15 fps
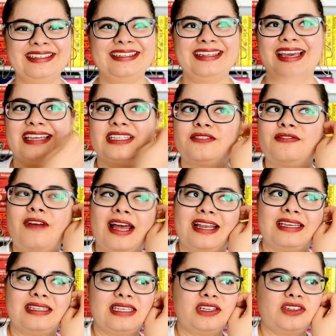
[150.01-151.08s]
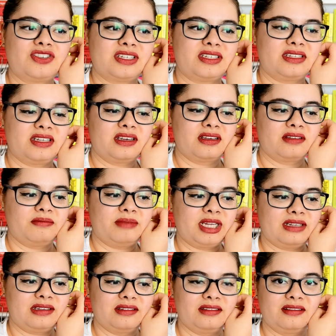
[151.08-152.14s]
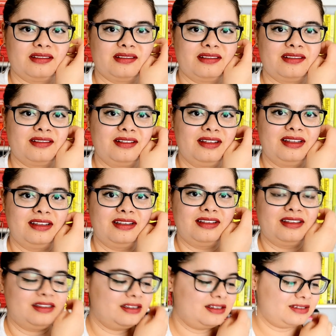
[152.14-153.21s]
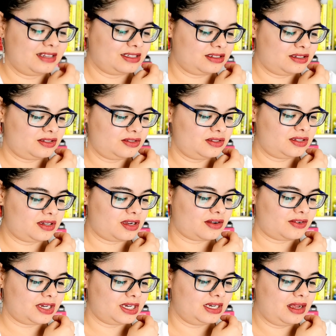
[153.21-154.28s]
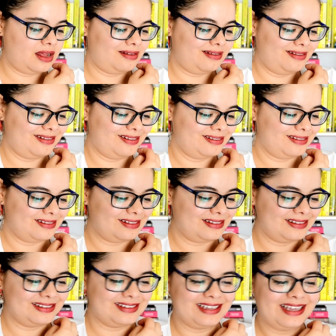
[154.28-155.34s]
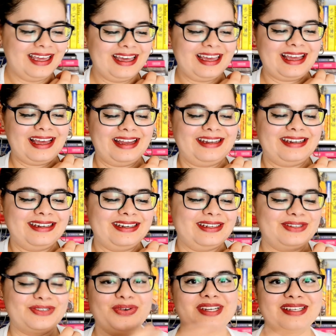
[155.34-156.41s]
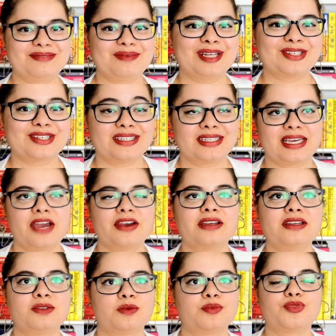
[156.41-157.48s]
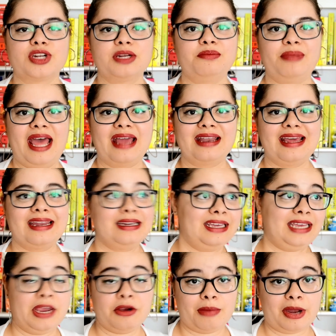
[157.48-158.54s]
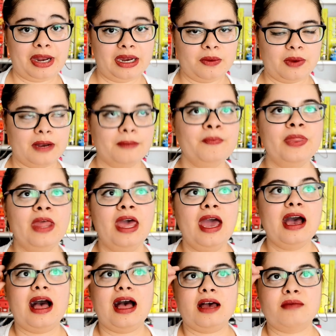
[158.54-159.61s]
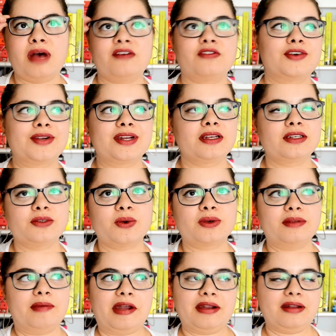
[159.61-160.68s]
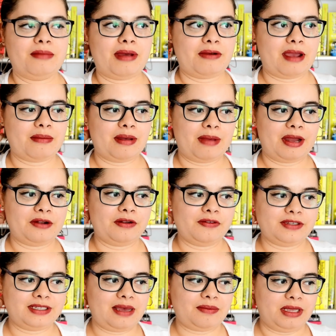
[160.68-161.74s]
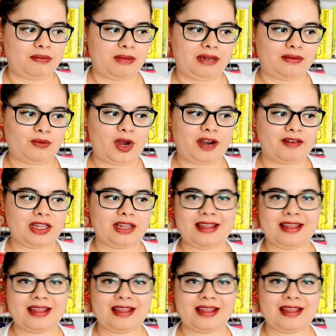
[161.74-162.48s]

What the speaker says: Like, it's fun, it's interesting, but that's a 2-star read. I didn't enjoy it as much because the characters were pretty bland. I didn't care about anyone. I've already talked about it in my wrap-up. I don't know if it's up yet, but whatever.